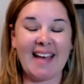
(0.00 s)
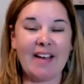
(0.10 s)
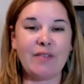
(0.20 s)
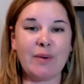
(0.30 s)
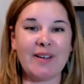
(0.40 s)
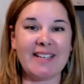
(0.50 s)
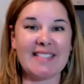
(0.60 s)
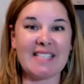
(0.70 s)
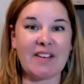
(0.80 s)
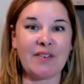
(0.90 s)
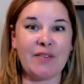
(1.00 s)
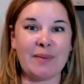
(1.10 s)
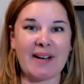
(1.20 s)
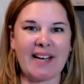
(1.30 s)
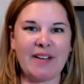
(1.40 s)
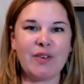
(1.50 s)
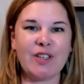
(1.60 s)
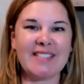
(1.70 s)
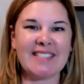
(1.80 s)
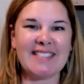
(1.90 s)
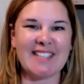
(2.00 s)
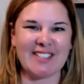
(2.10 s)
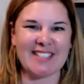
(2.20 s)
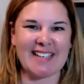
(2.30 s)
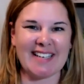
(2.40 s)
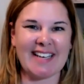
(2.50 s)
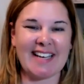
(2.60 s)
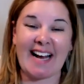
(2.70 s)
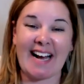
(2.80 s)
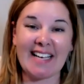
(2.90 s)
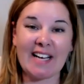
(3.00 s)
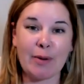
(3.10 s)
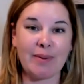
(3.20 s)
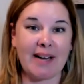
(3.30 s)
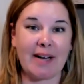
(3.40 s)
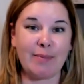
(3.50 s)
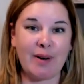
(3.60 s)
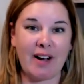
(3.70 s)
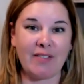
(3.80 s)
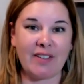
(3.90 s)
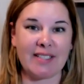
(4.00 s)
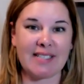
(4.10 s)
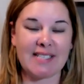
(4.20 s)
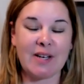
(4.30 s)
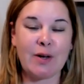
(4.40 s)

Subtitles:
Hey everyone, it's Stephanie from Guiding Force Consulting, and I help nonprofits